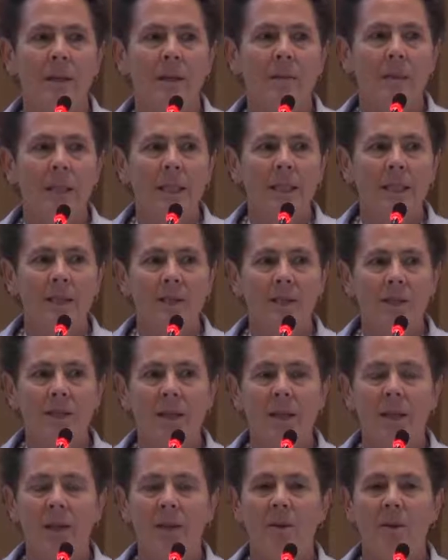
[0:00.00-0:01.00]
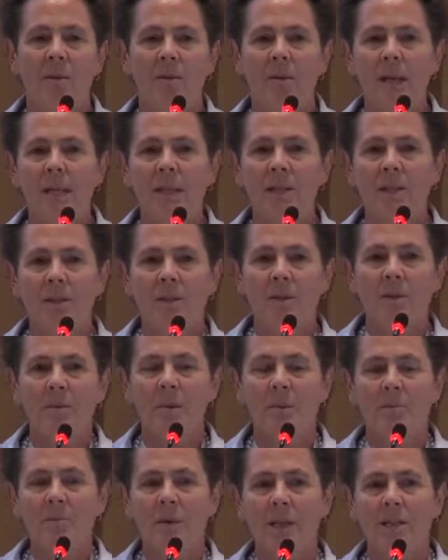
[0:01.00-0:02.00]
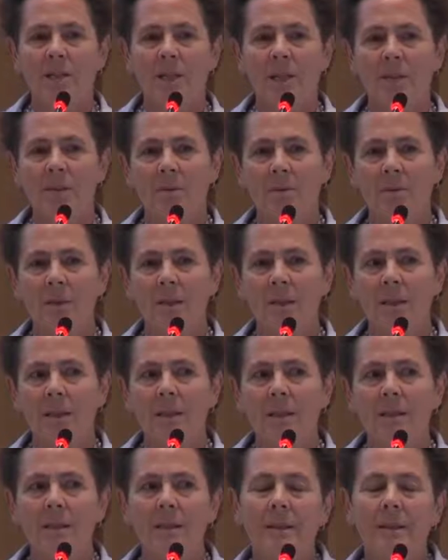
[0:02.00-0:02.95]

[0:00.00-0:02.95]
Because the way geothermal projects work,